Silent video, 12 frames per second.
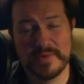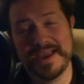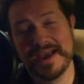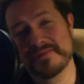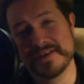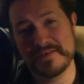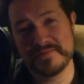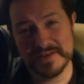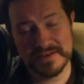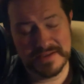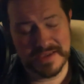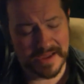We haven't
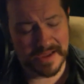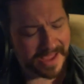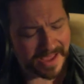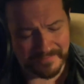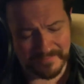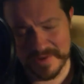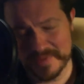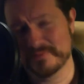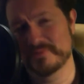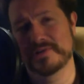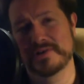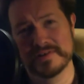even gotten halfway
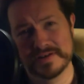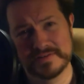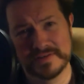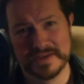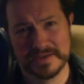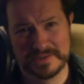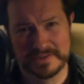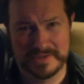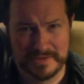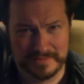through your introduction yet.